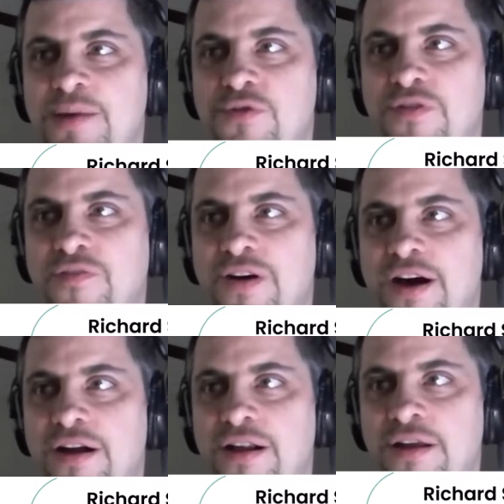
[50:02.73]

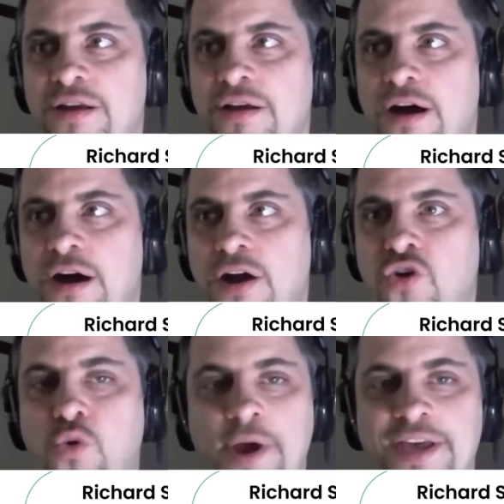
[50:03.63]
profile, a
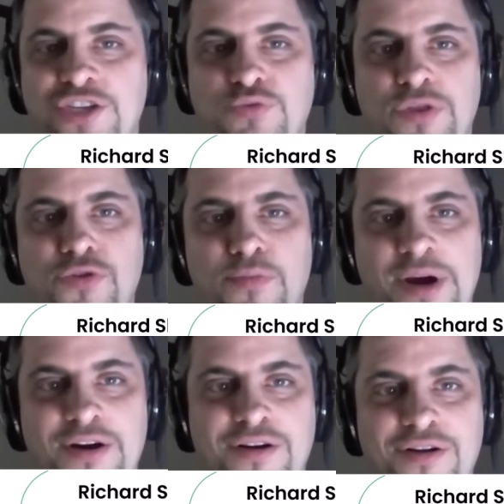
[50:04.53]
quiz with a
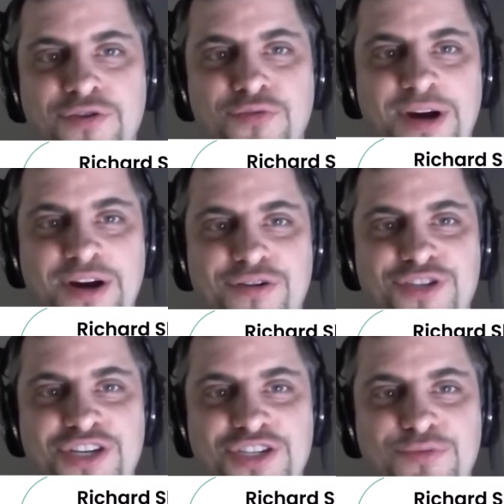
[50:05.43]
numerical
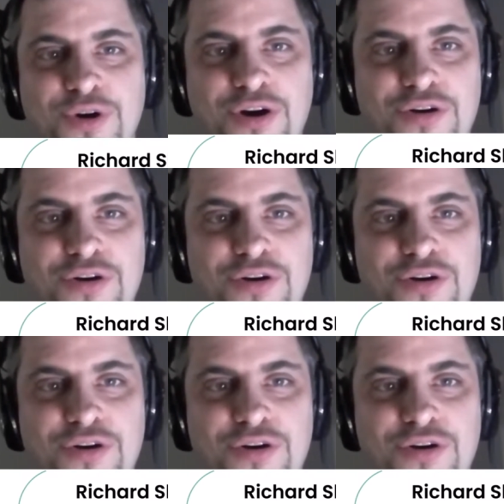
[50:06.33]
system where girls